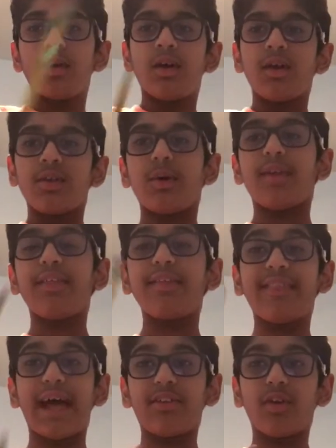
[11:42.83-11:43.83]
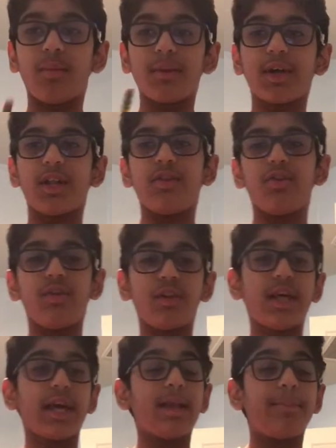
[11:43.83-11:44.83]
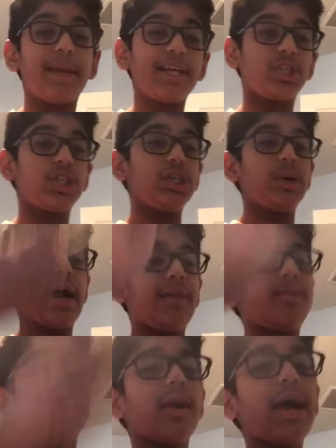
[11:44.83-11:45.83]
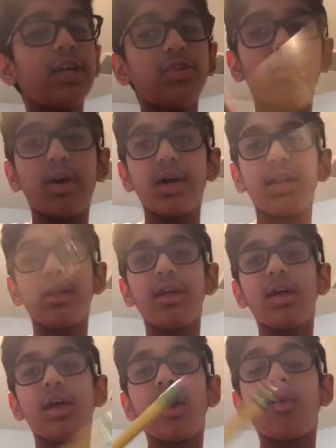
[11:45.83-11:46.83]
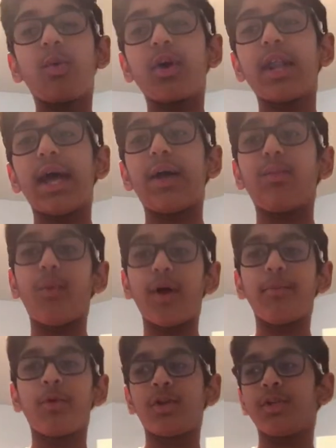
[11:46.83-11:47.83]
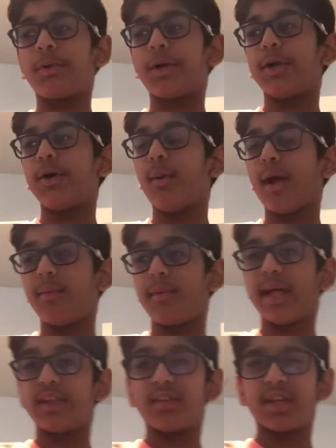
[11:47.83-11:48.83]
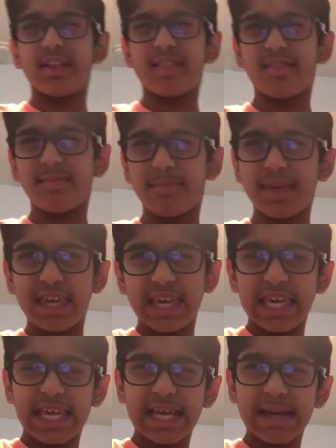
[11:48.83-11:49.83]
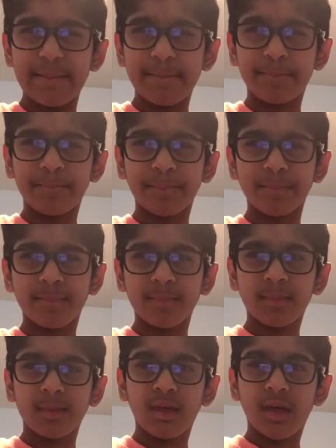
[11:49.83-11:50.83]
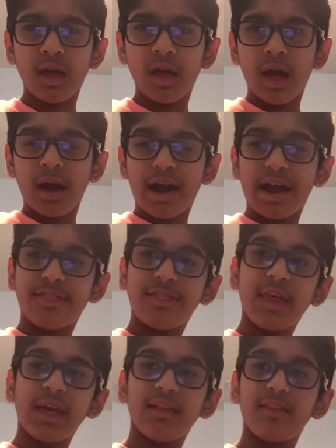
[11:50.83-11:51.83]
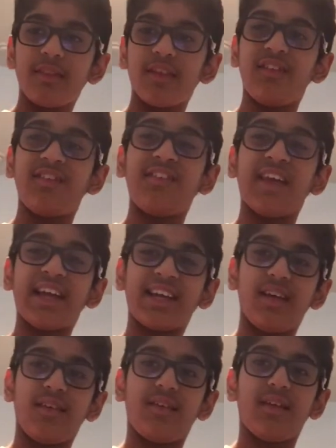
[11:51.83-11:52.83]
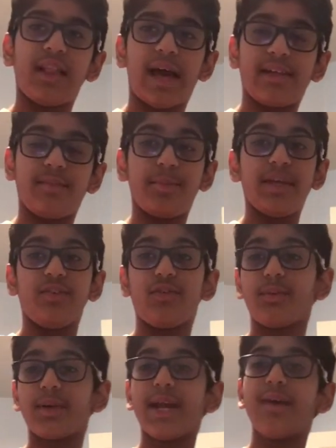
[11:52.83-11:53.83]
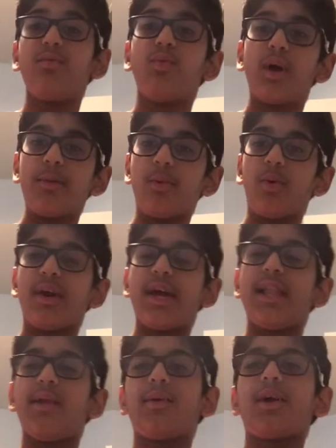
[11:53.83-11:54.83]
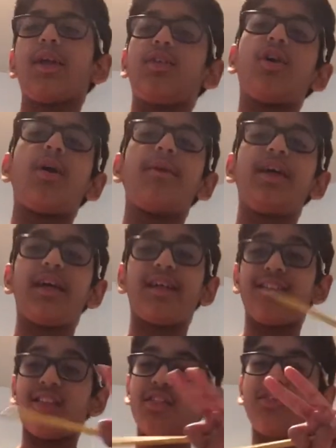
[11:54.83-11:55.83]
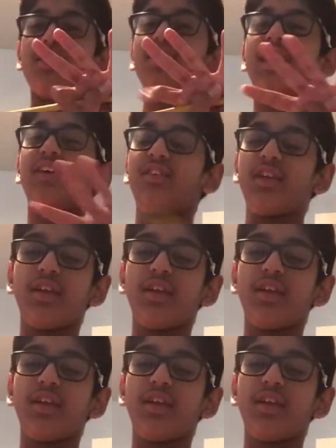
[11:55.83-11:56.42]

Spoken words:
So I think that's all we're gonna do today. And make sure you have your crash one. We're gonna add one more tomorrow, and that's gonna be, I think, the second to last piece. So we're gonna have one more, and then we're gonna tom it in the third lesson.